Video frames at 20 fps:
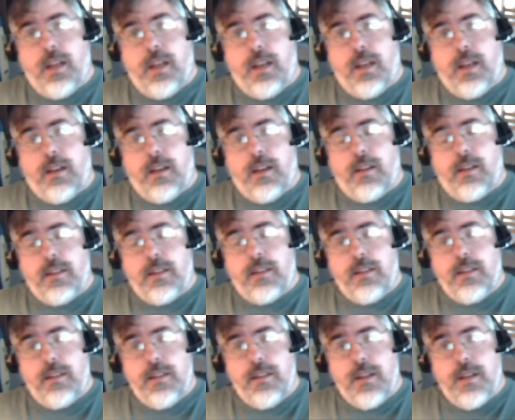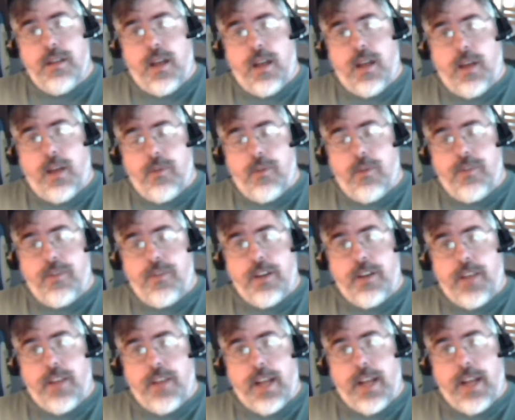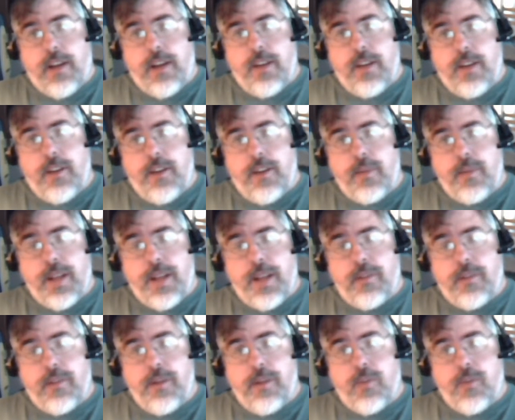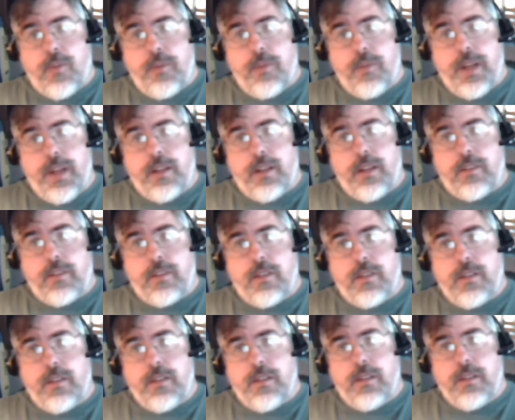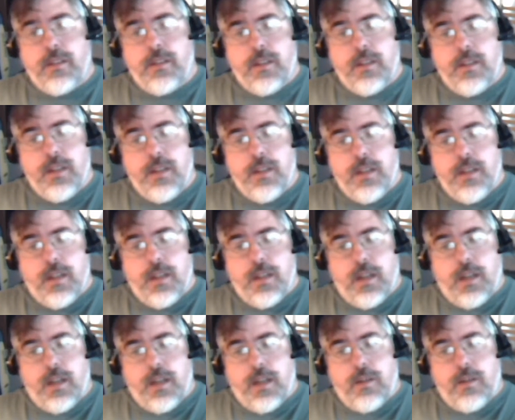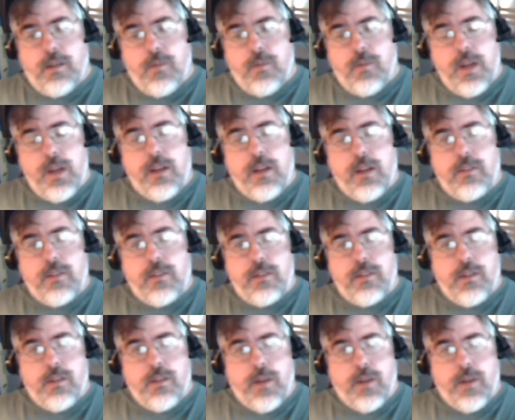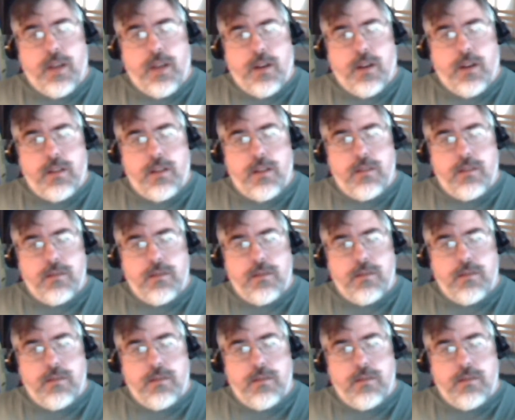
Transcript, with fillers: I will figure that out here in about 3 more minutes. What else is going on?